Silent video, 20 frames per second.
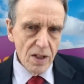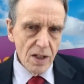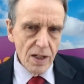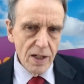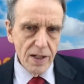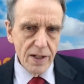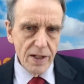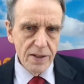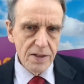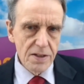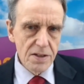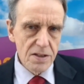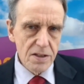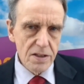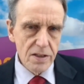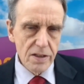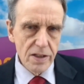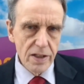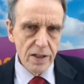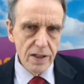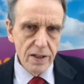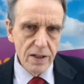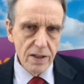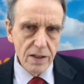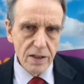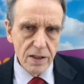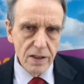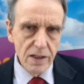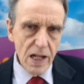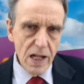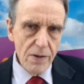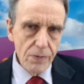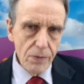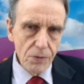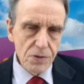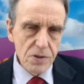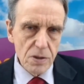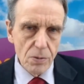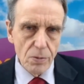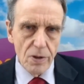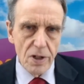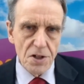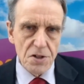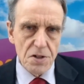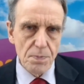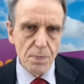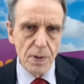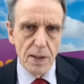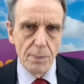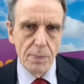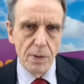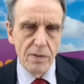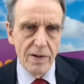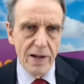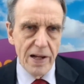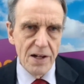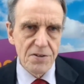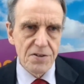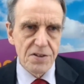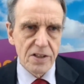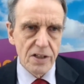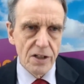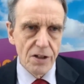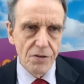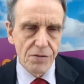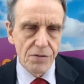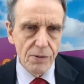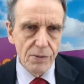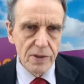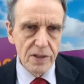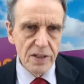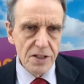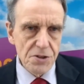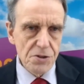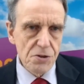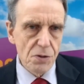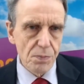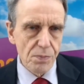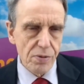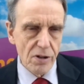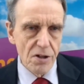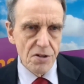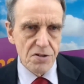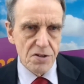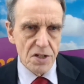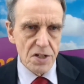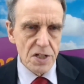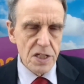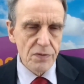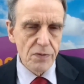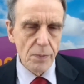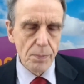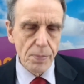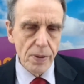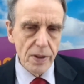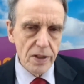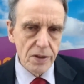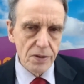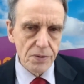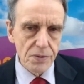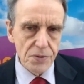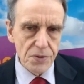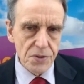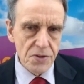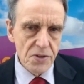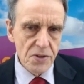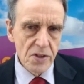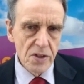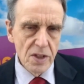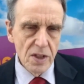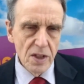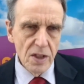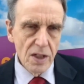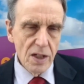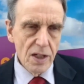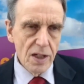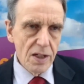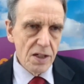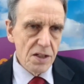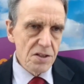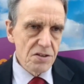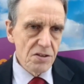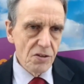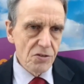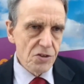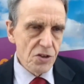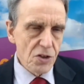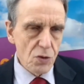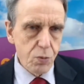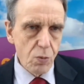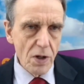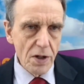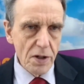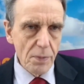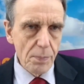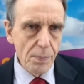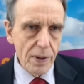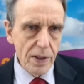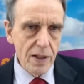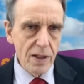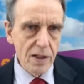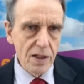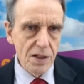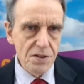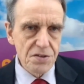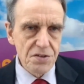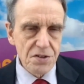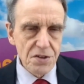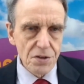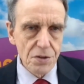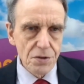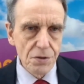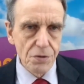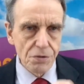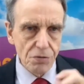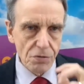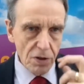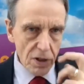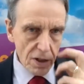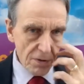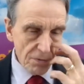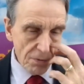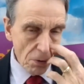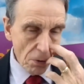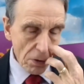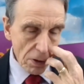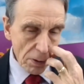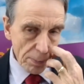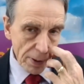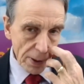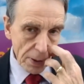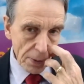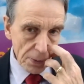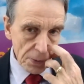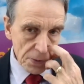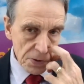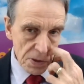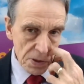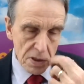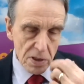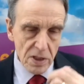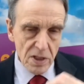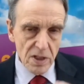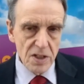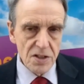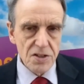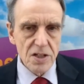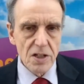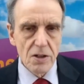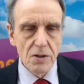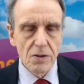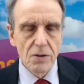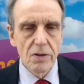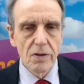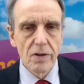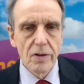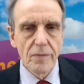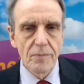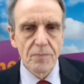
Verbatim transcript: and the level to which people are allowed to go through a legal process of appeals and it's not just one appeal there's two three four appeals so